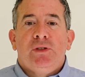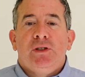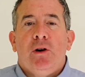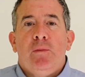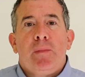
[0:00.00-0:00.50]

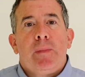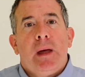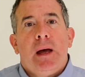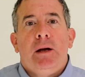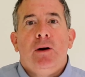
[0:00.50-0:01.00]
So
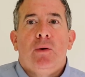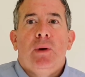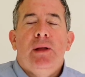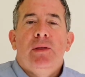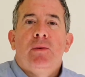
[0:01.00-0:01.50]
I go
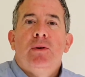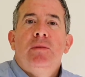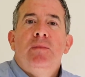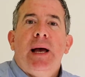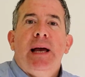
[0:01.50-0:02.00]
around the
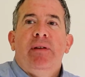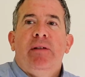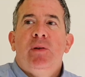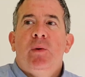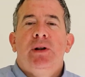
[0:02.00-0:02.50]
room, I have
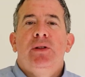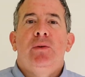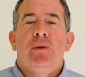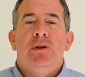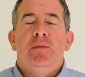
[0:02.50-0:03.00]
everyone in
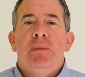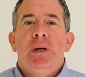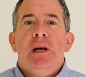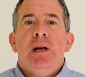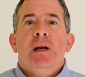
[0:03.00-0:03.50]
the room
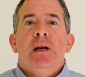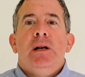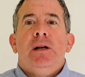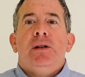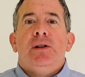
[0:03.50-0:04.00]

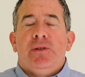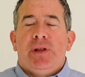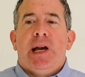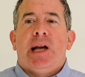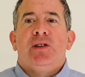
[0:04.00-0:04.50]
do
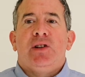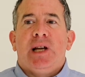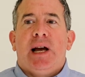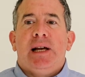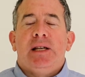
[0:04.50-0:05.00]
the
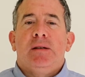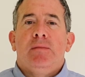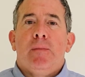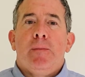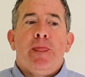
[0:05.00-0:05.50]
exercise.
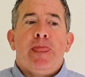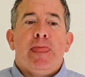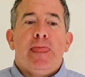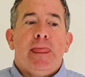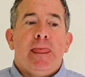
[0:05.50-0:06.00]

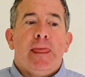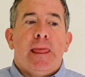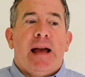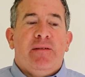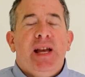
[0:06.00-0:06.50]

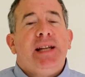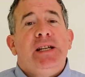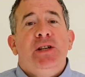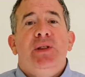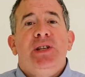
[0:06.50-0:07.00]
I've
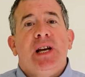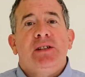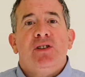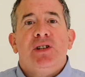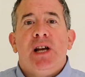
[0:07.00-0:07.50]
yet to do this
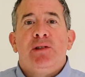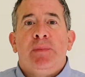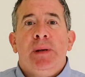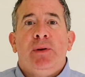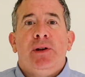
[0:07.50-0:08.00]
exercise
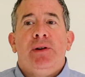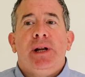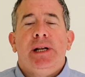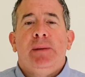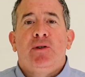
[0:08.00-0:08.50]
where people don't
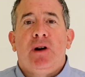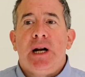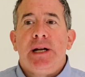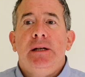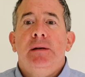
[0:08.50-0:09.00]
end up
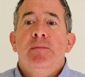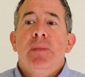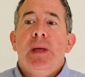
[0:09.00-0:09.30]
crying.